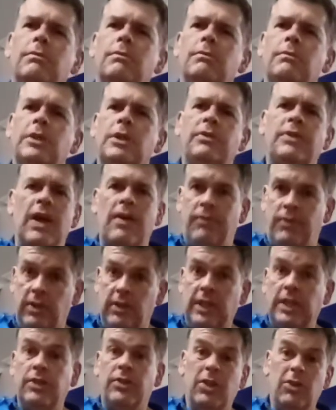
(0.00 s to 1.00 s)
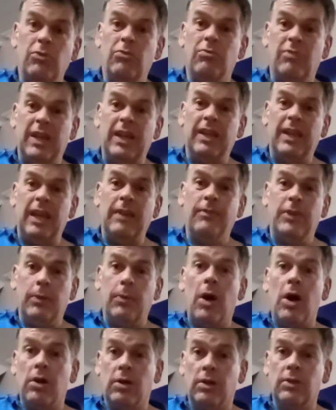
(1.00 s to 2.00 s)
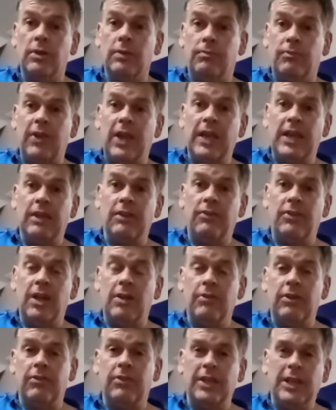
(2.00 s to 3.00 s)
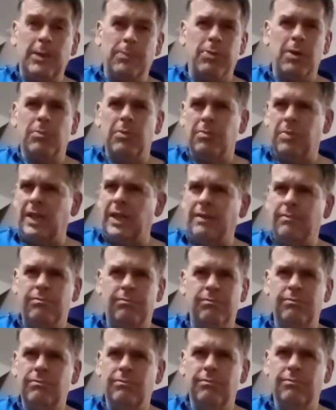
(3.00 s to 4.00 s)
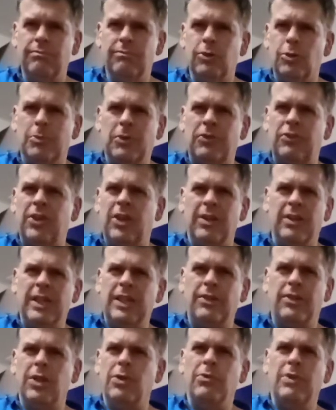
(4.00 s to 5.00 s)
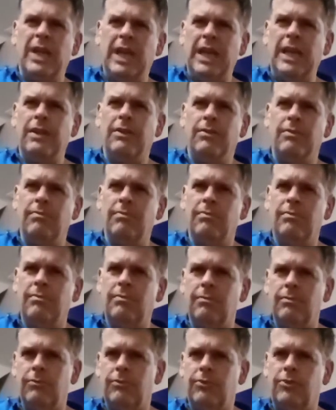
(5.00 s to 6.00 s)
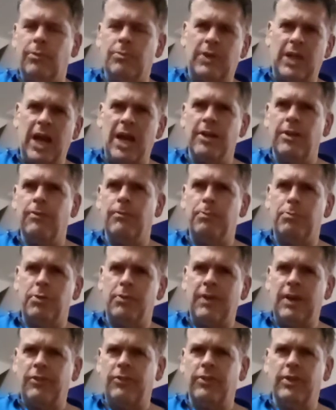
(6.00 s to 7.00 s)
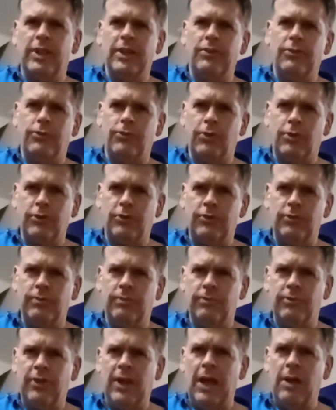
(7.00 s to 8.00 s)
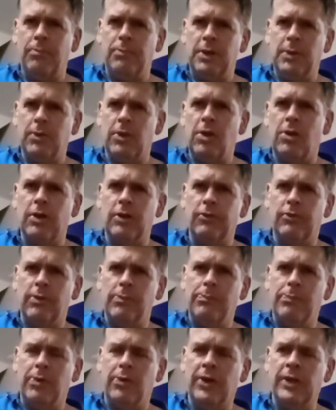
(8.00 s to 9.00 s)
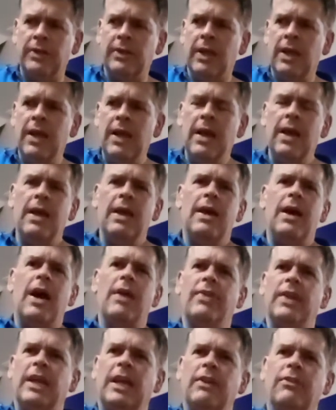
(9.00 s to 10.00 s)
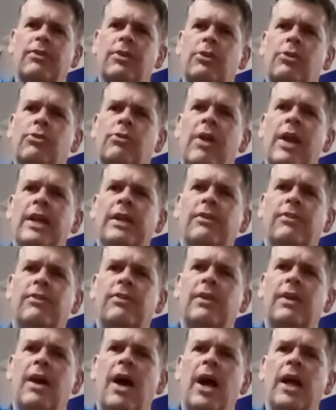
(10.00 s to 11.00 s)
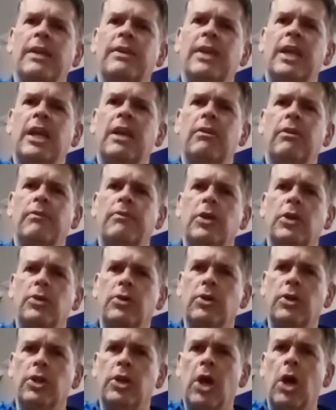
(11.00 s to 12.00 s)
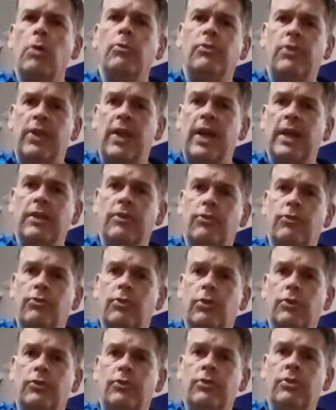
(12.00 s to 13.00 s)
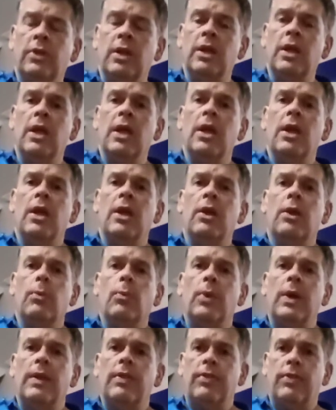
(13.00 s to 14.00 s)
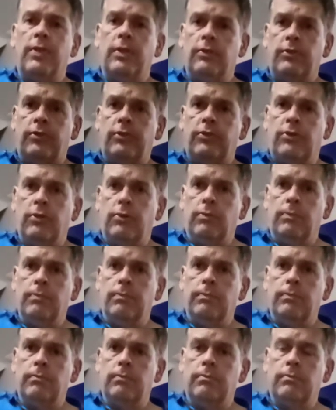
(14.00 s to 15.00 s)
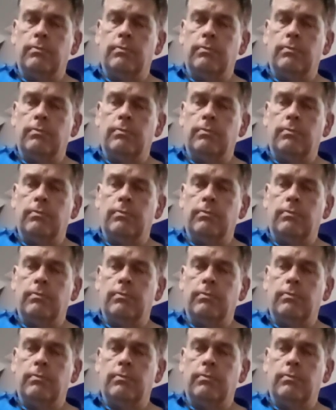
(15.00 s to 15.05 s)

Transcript: you definitely do really, if you are going to take it seriously, you probably almost certainly do need some kind of professional instruction to help you along at some point. I think it's a great idea if you can go to that instruction with some